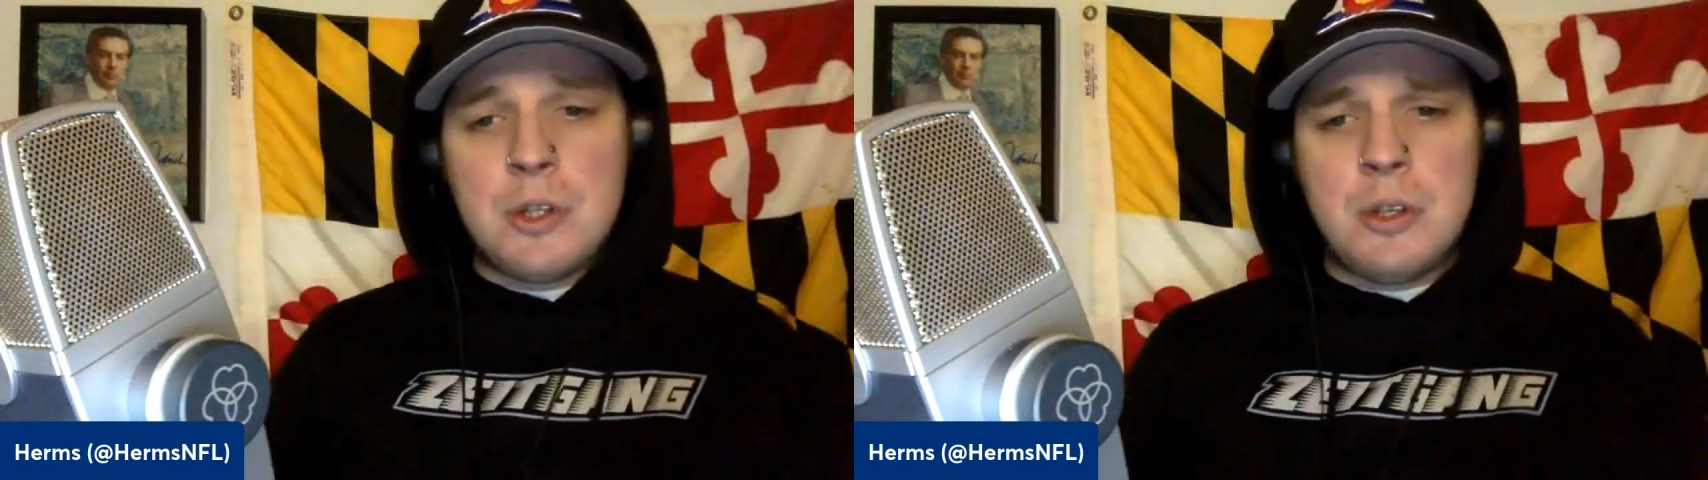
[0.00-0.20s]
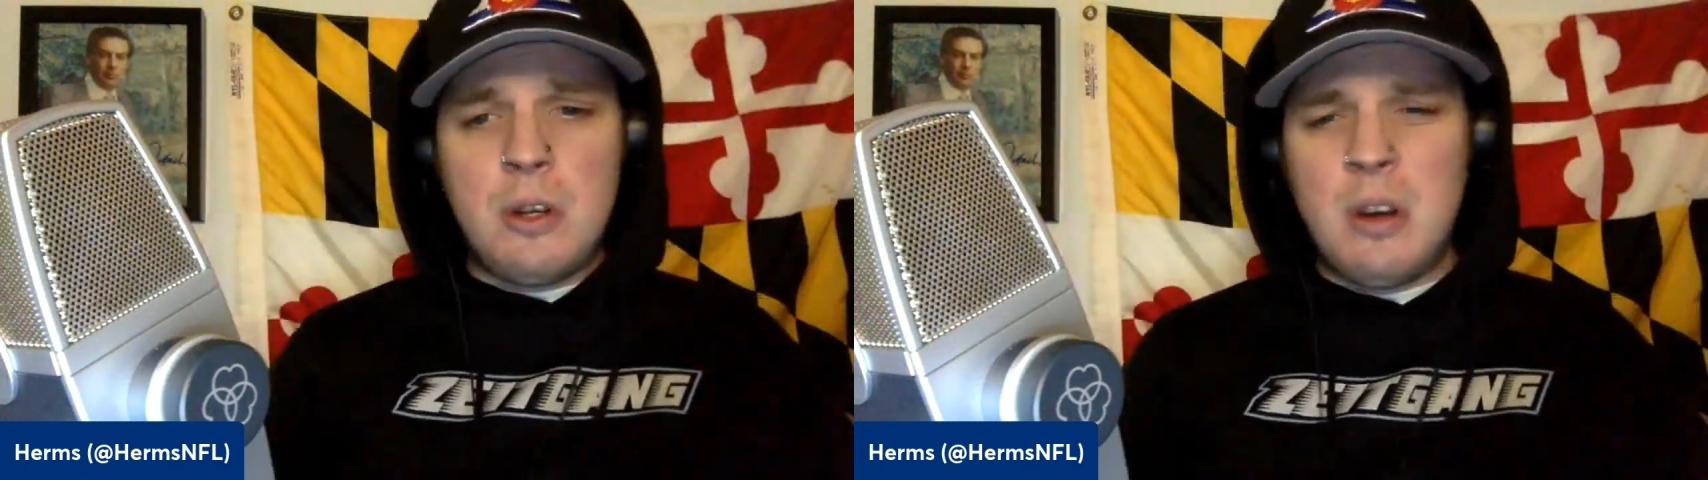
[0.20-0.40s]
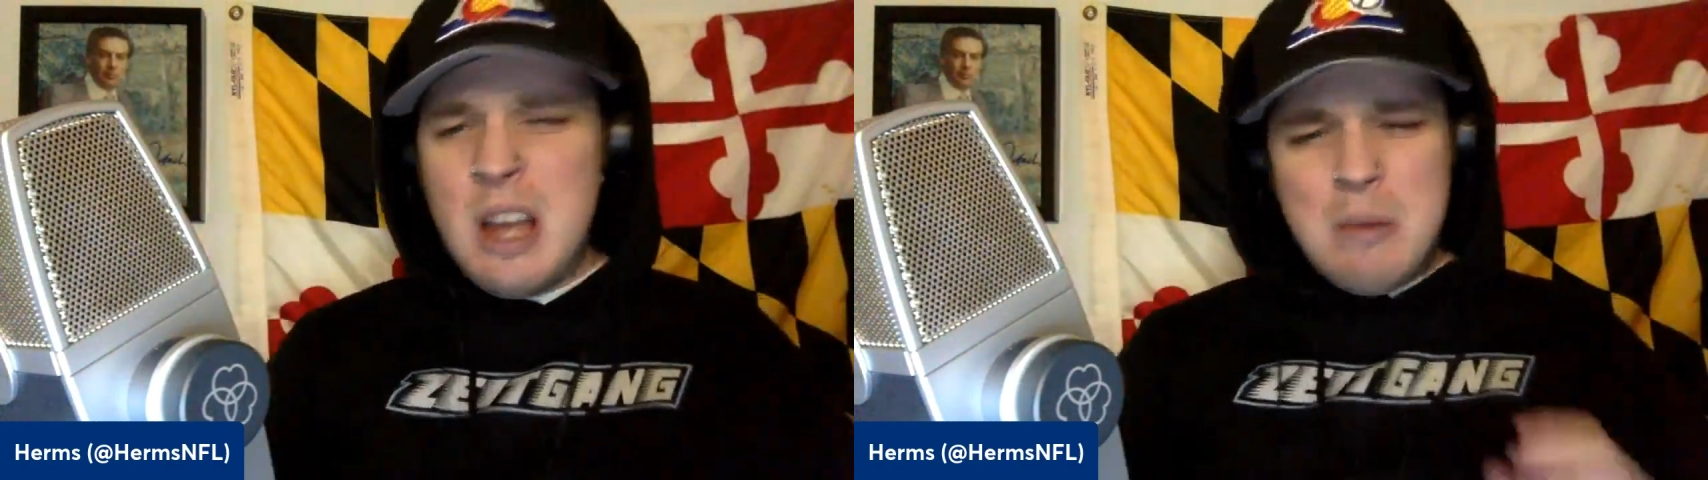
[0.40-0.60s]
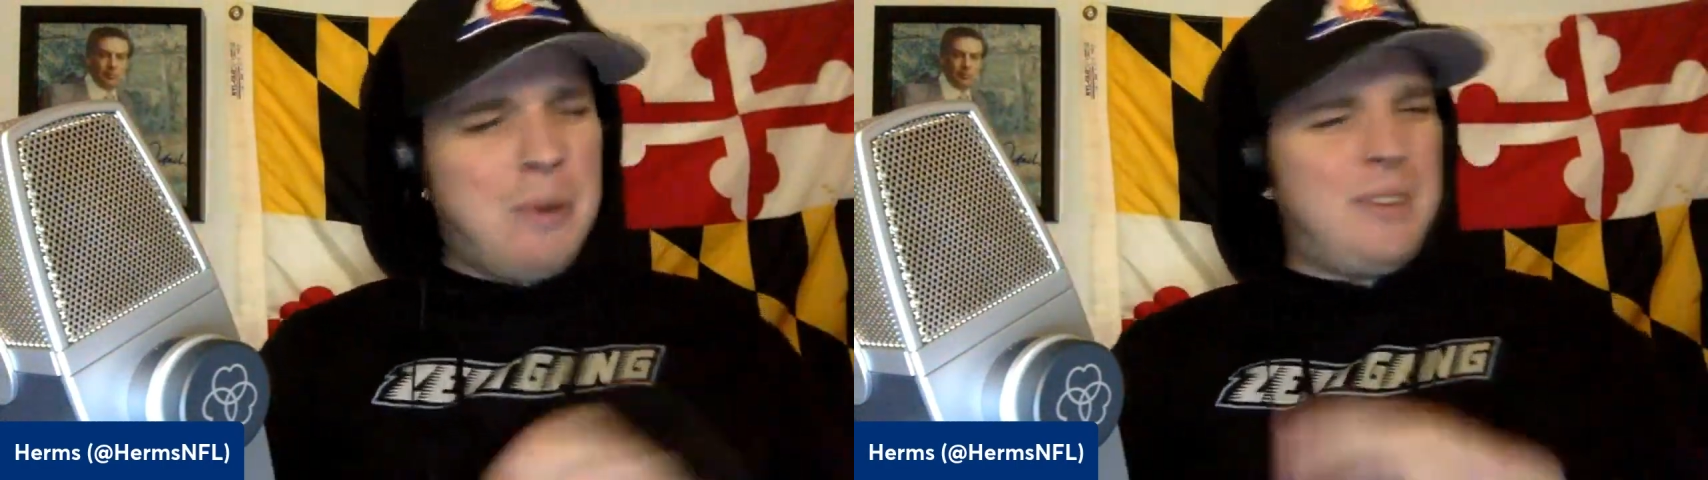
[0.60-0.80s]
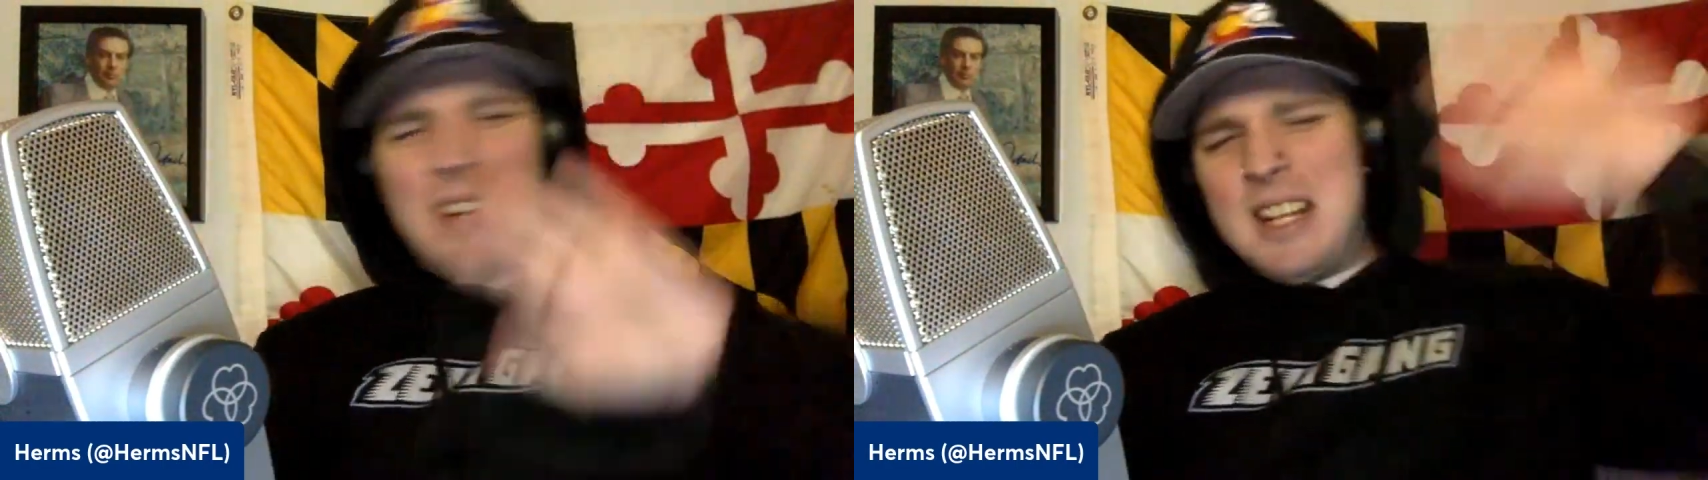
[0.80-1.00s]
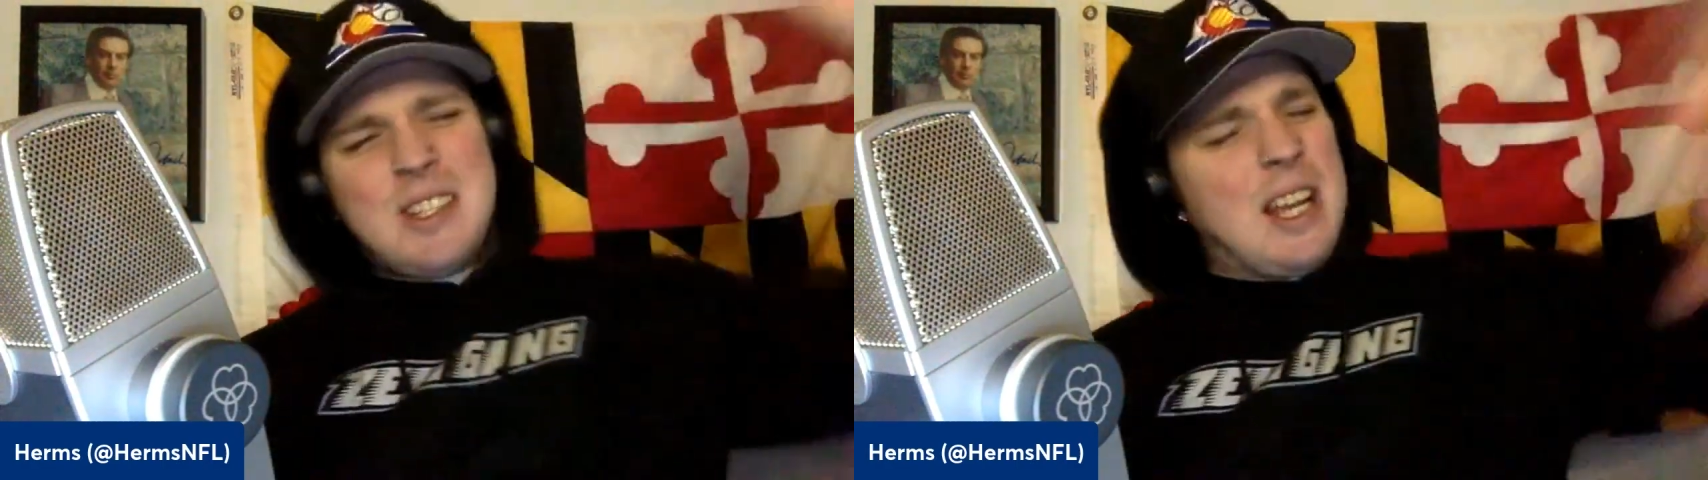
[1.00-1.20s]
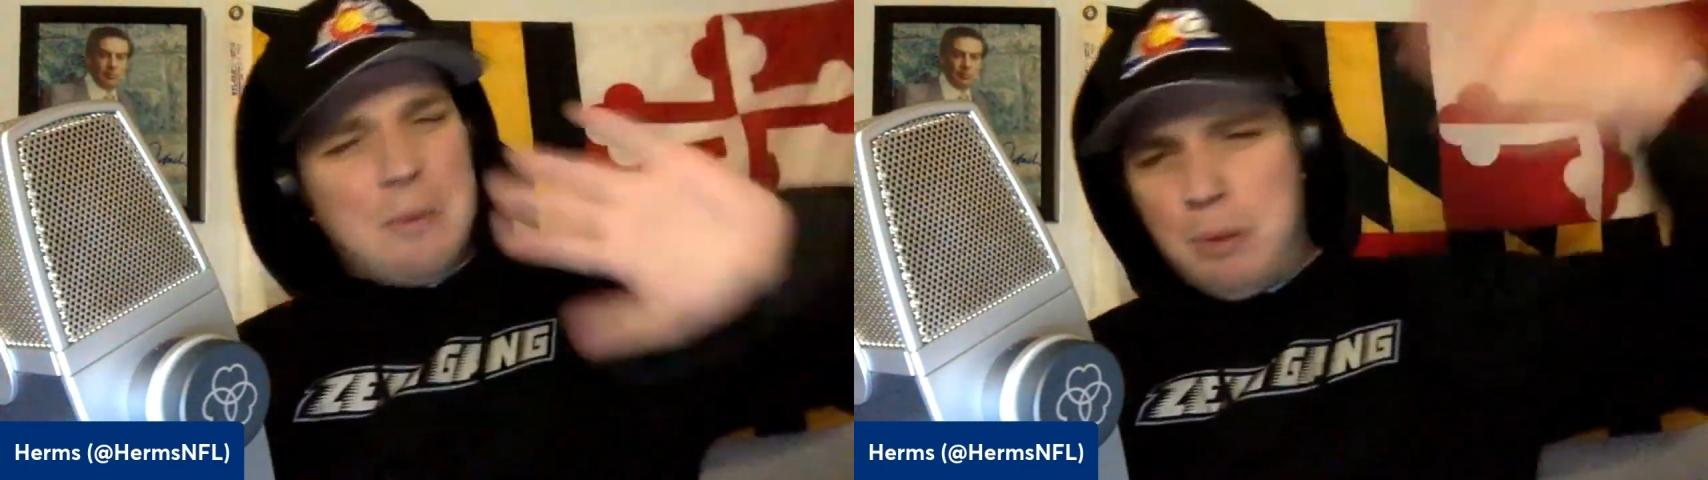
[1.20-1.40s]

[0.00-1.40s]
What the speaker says: to you, but instead of